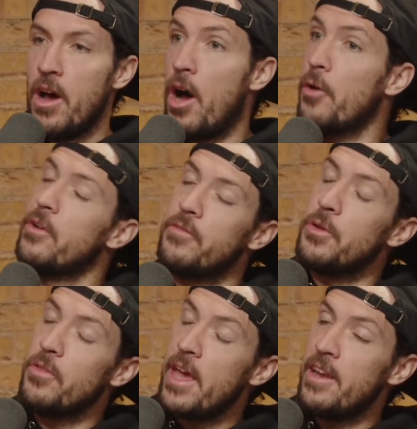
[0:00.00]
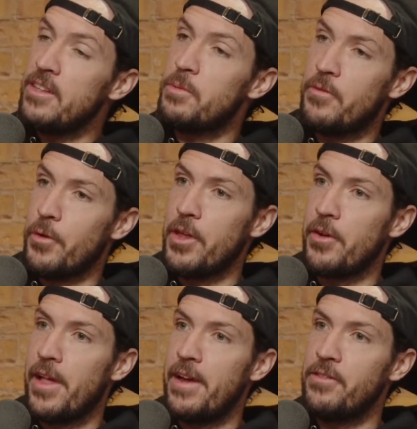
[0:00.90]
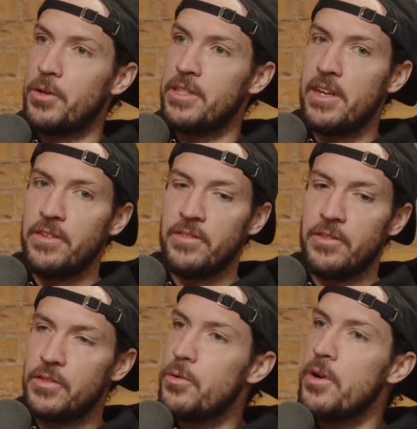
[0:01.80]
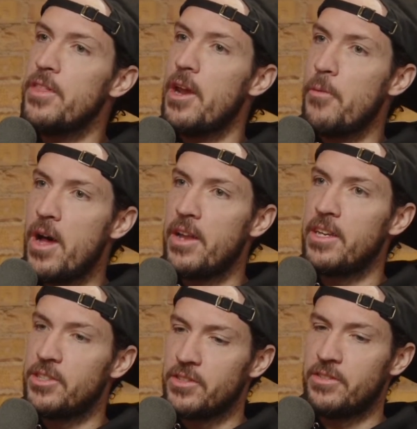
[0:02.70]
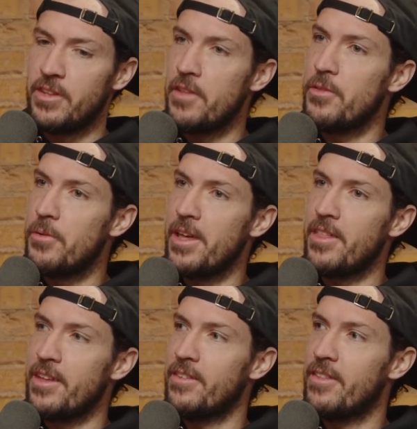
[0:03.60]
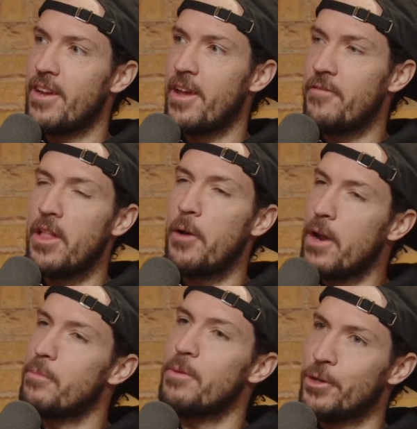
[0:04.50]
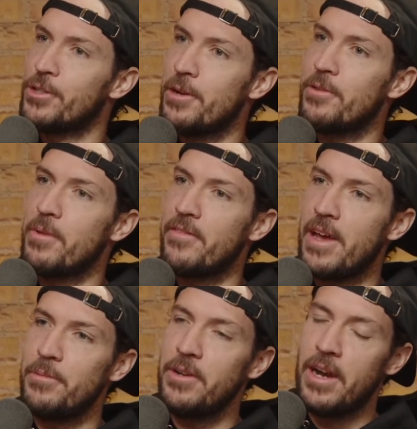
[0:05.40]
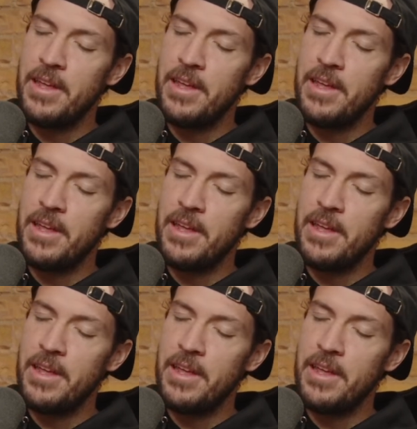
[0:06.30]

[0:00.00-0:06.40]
I'll review the edits before they go live, so it tells the story that I want, and it's just done the way that I feel I want to be portrayed with my family, right?